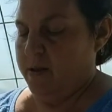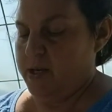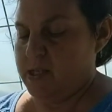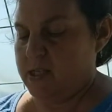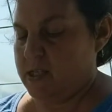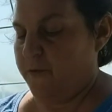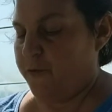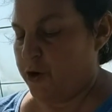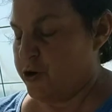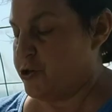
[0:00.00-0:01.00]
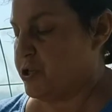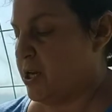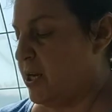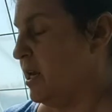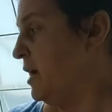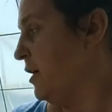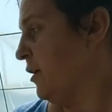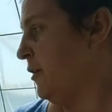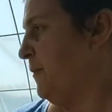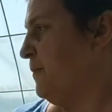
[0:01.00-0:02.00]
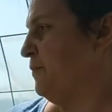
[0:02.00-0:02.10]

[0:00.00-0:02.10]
This is the first year,